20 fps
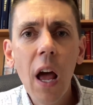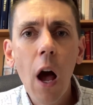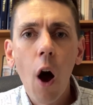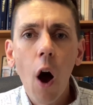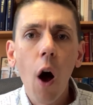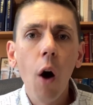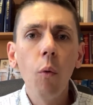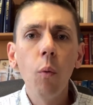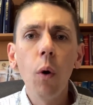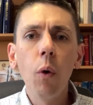
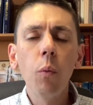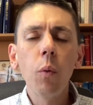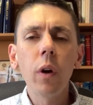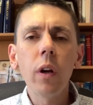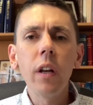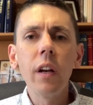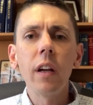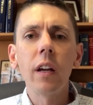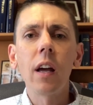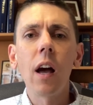Uh, well, we're
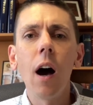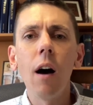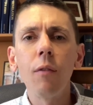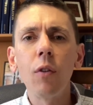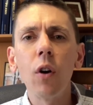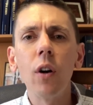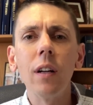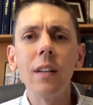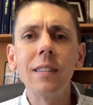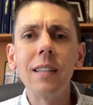going to
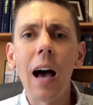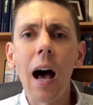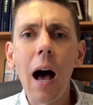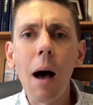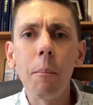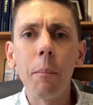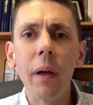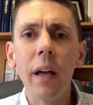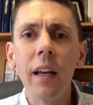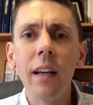cover
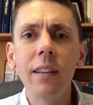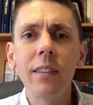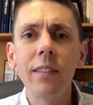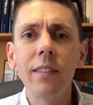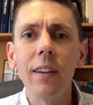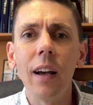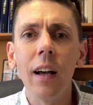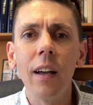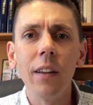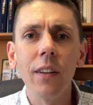topics
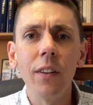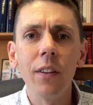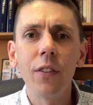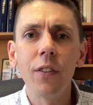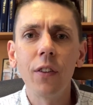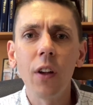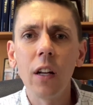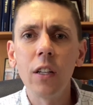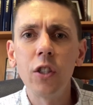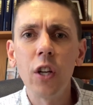uh,
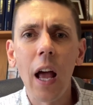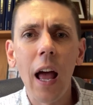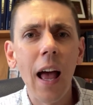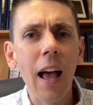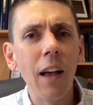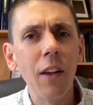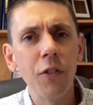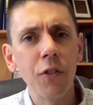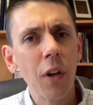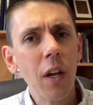such
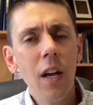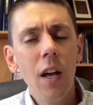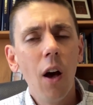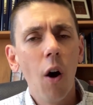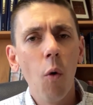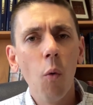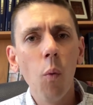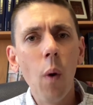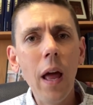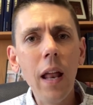as
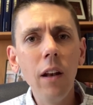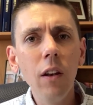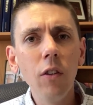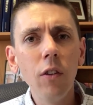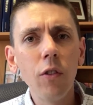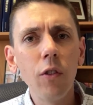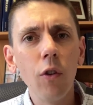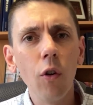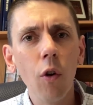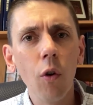
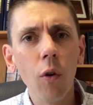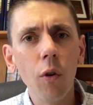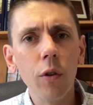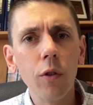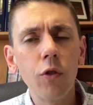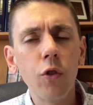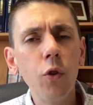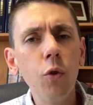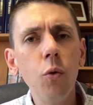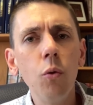when
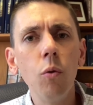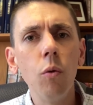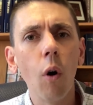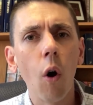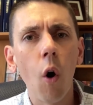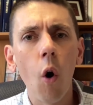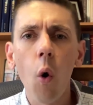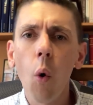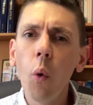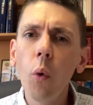to
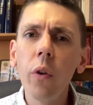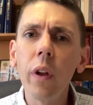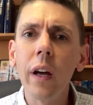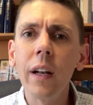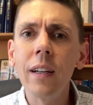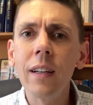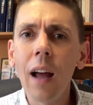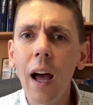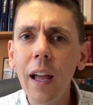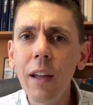hold a
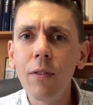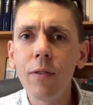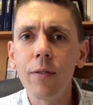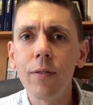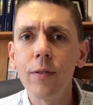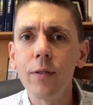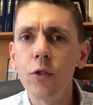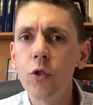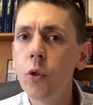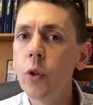
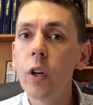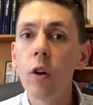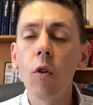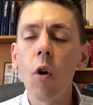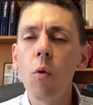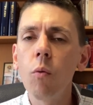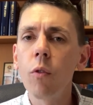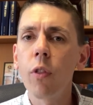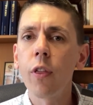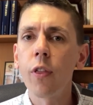knife to your
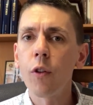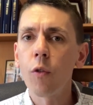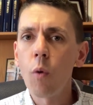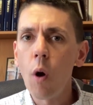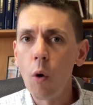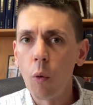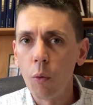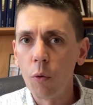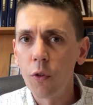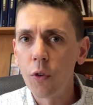own
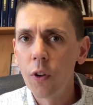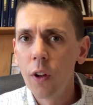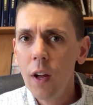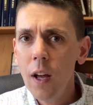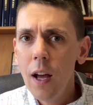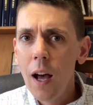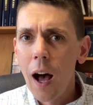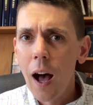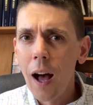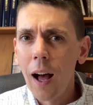throat,
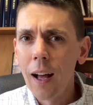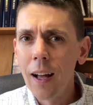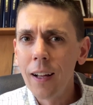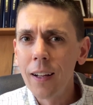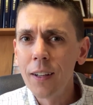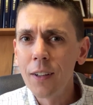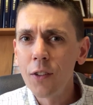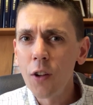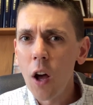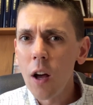
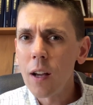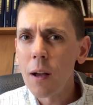uh, talk